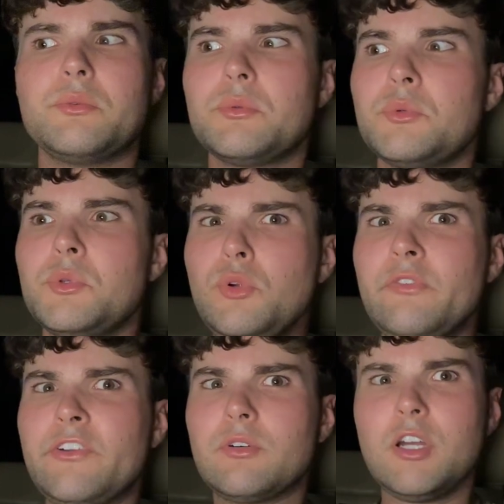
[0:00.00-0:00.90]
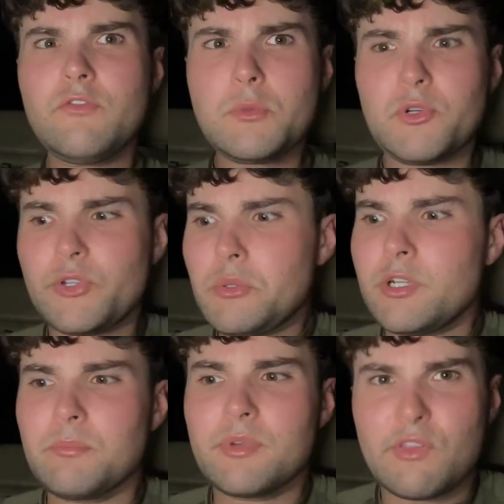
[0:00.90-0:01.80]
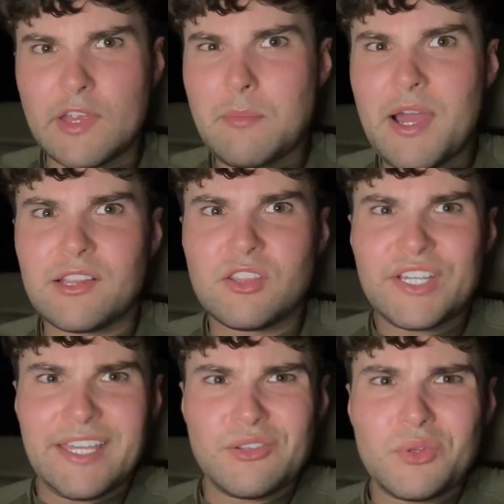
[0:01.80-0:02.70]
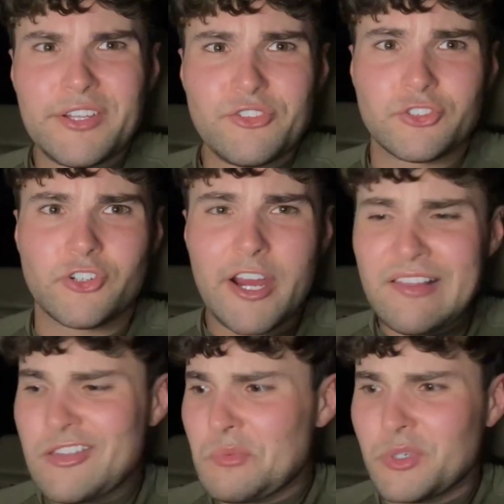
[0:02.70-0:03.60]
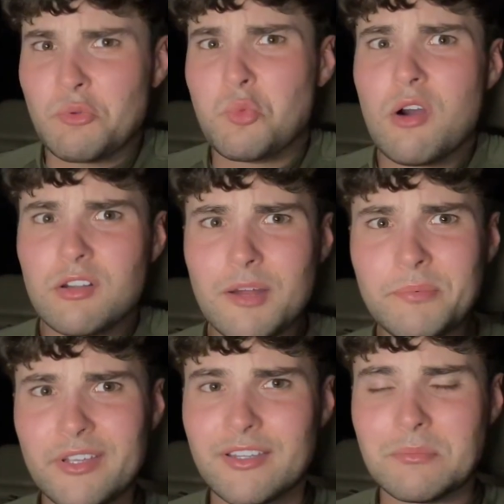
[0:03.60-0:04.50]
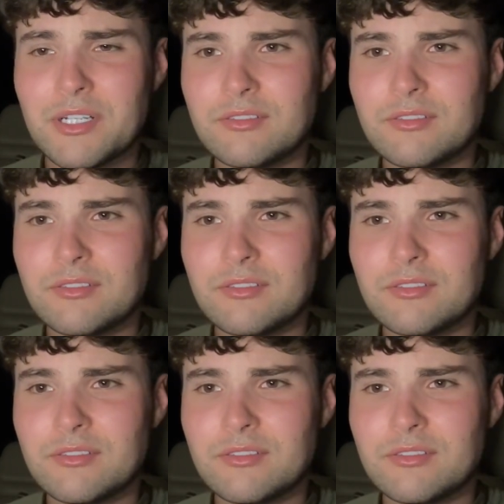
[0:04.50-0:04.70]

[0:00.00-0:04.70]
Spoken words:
You don't feel comfortable doing it because they might look at you like you're crazy when you walk up to them.